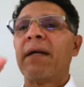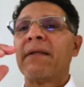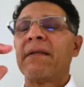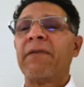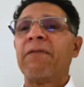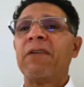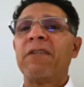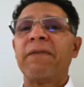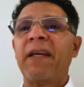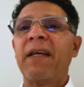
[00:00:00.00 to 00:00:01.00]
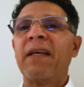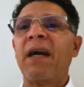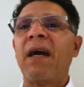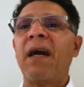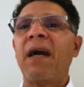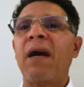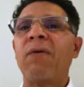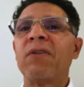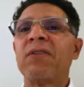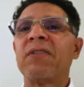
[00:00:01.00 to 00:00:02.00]
The first thing I
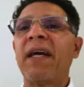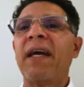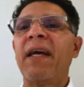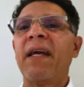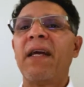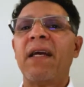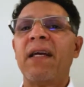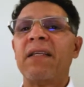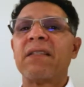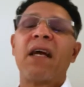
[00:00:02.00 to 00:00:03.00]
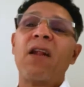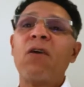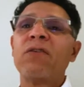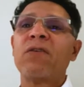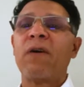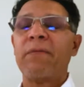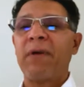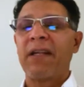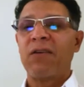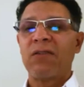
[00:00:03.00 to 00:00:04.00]
want to say is hello, so
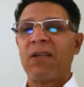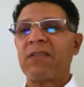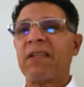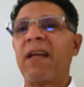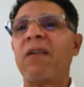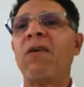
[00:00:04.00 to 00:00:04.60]
everybody knows how to say hello.